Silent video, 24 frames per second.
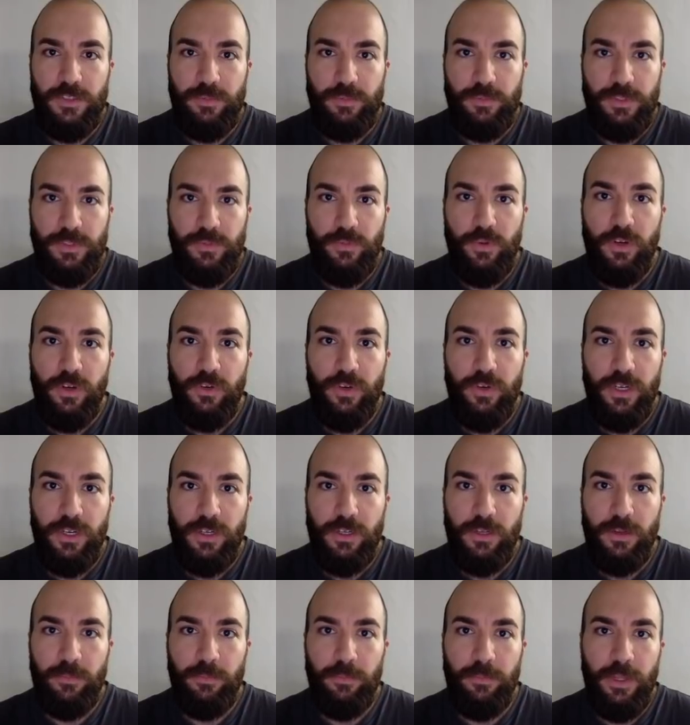plus
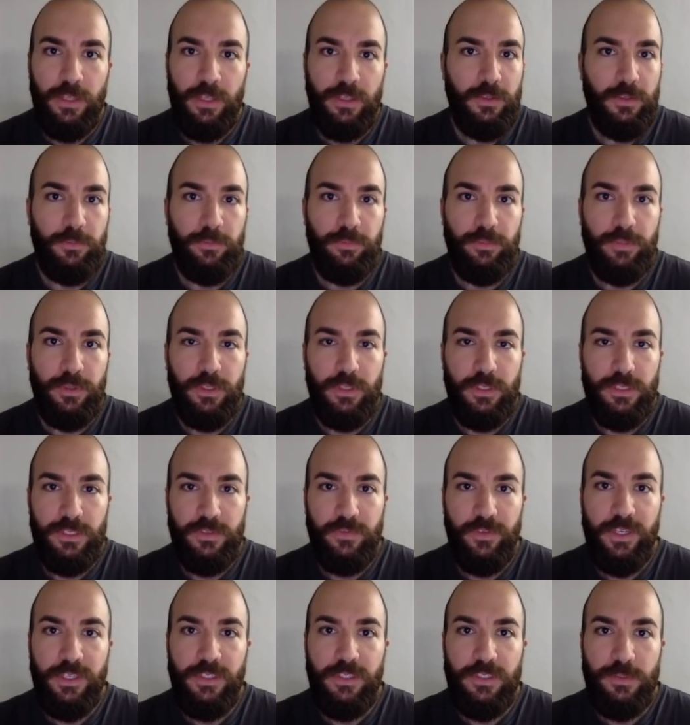Ragrag, Malcolm plus
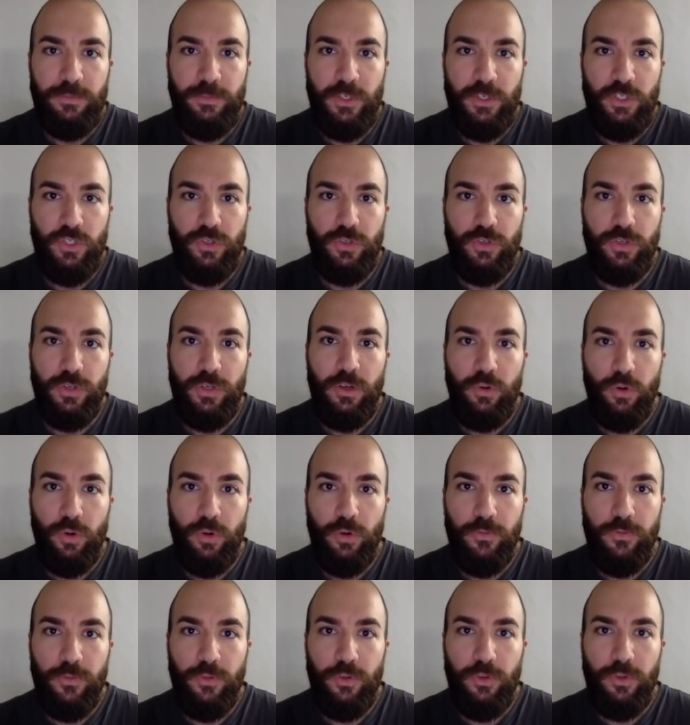Vile Smasher,
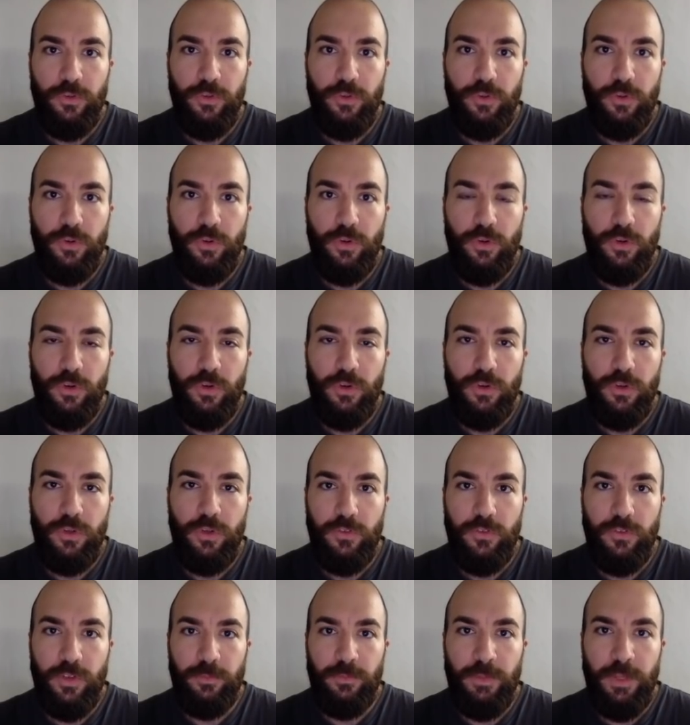Corvold or
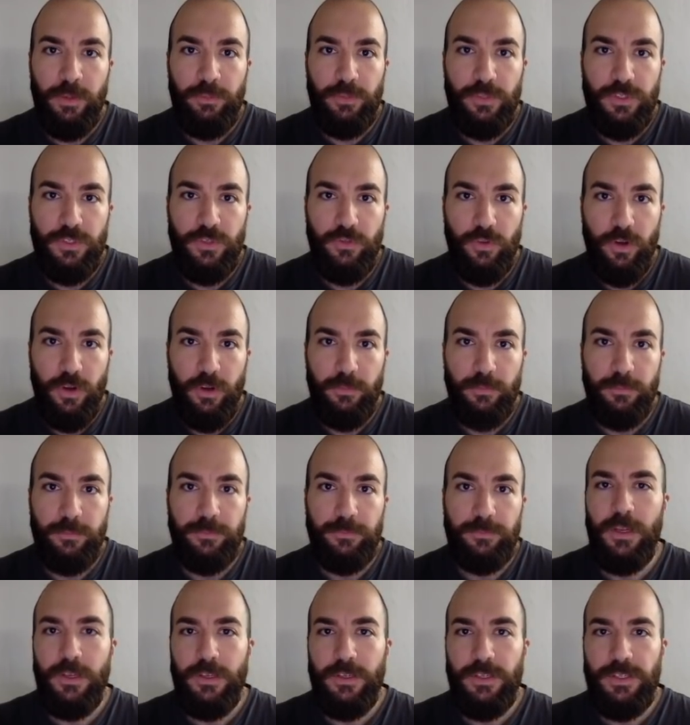Tymna plus Crown.
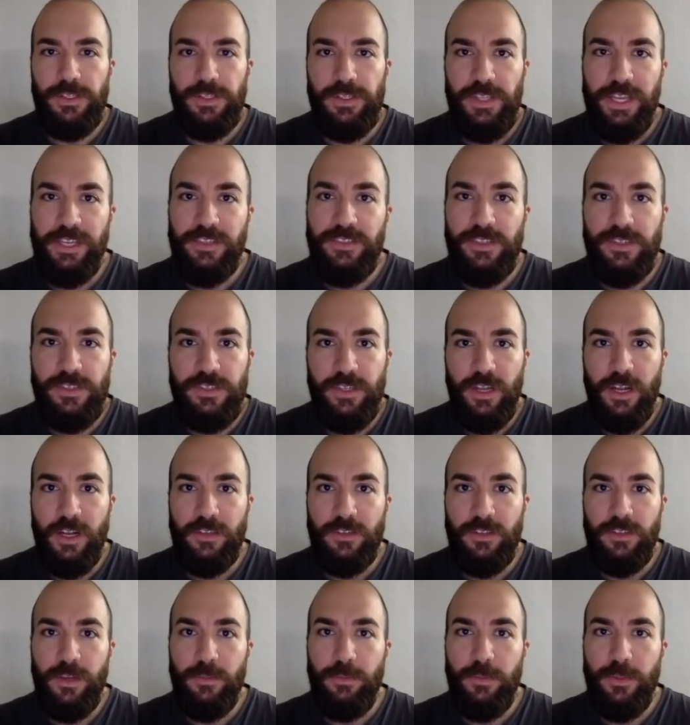Stax is an
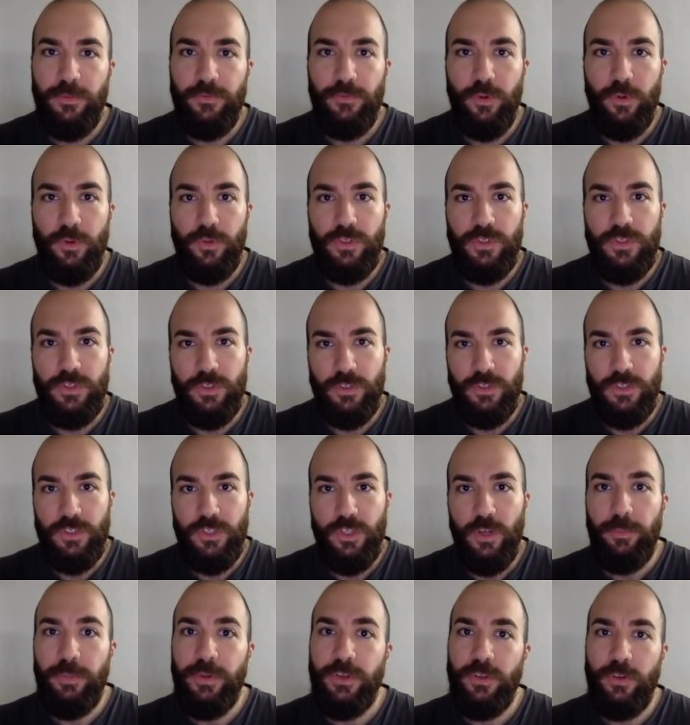archetype that focuses on
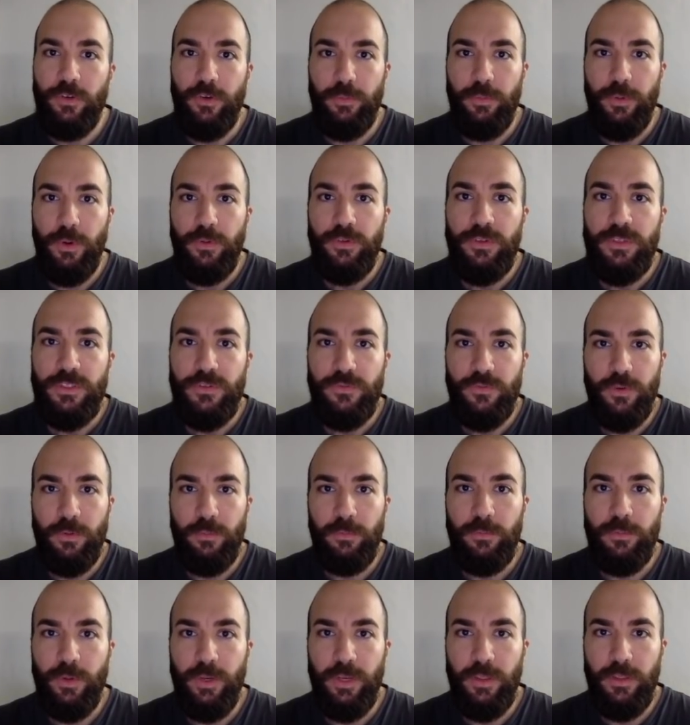stopping your opponents
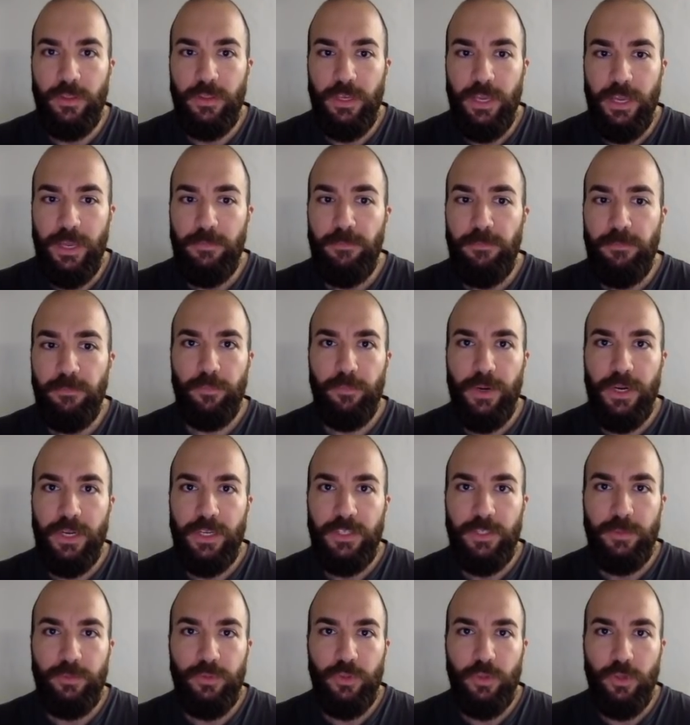from winning the game by
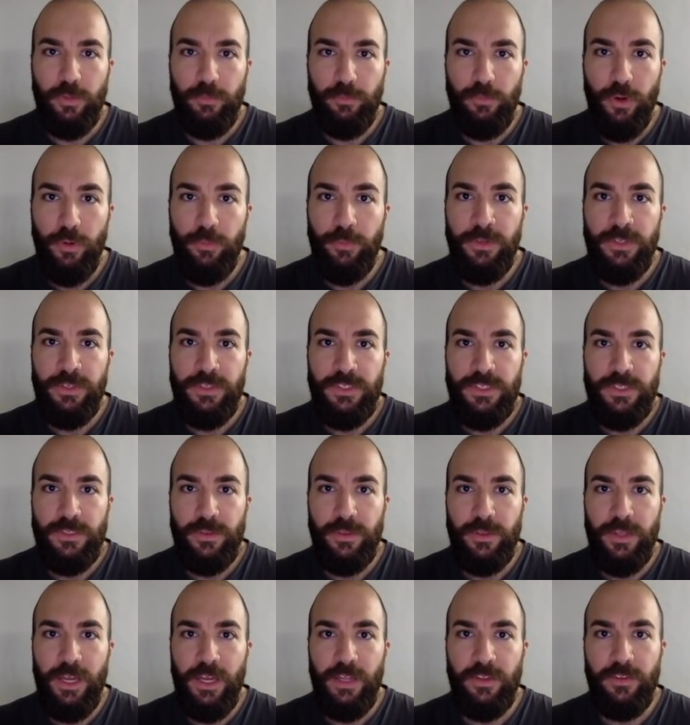deploying permanents
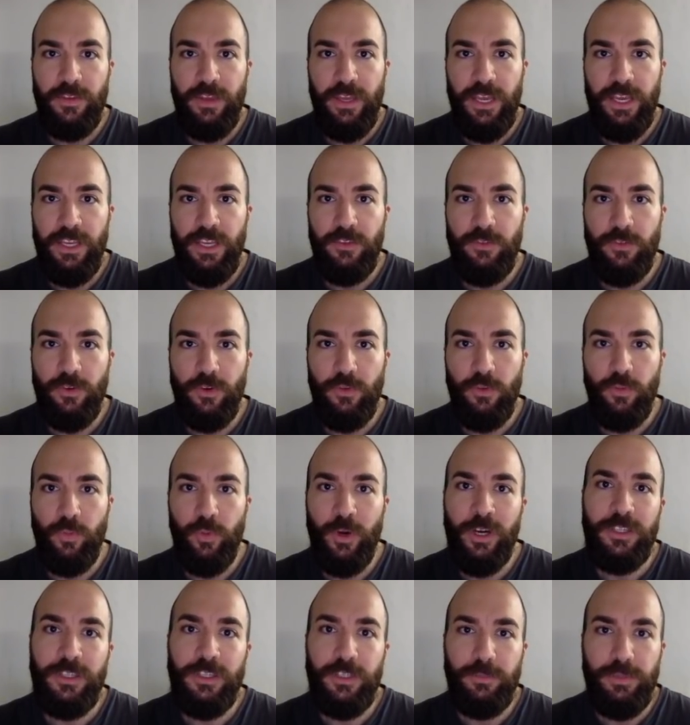that hate on
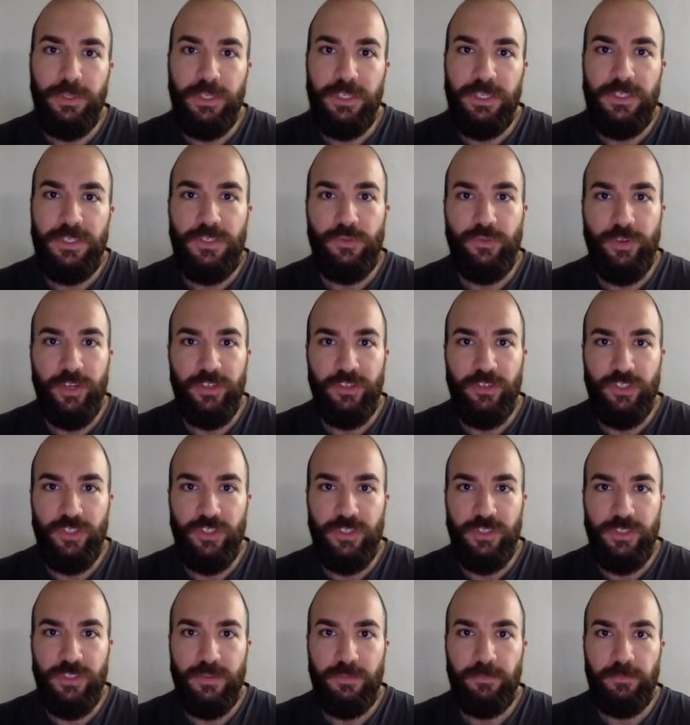widely played
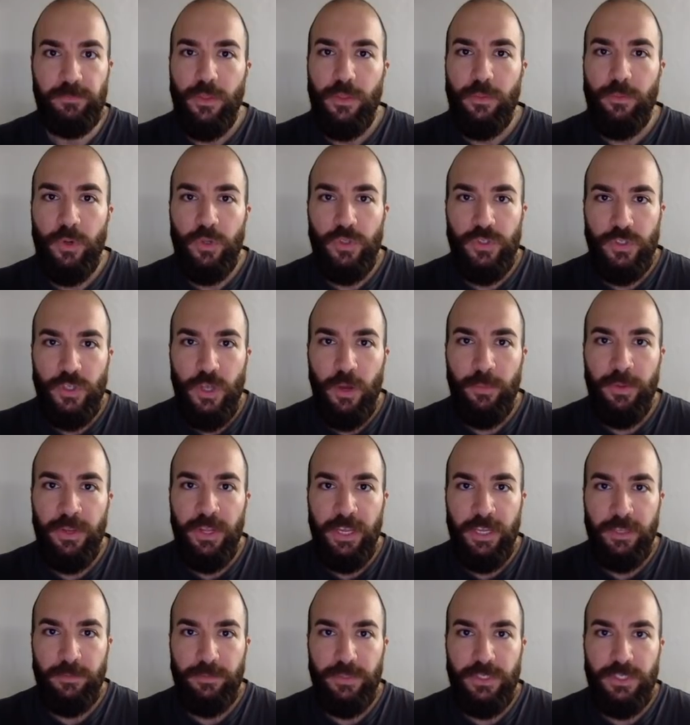strategies. The most common
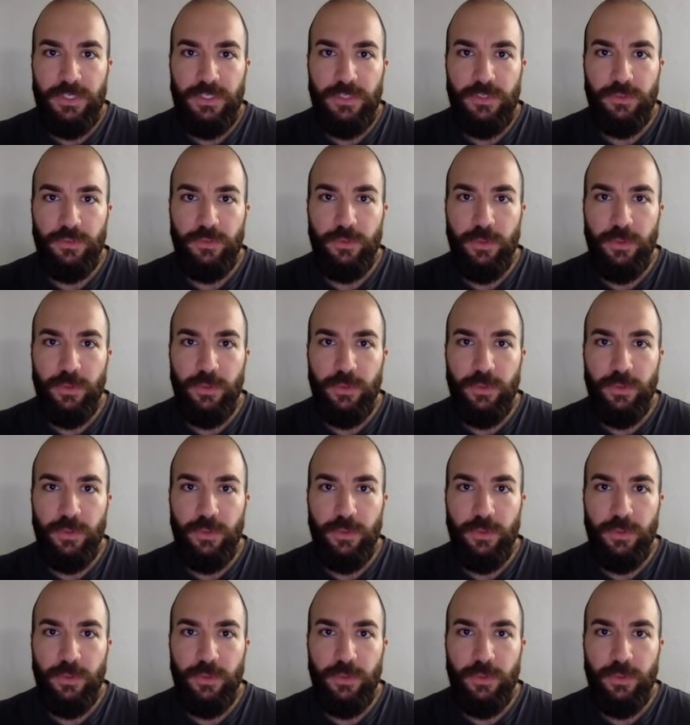hate piece to do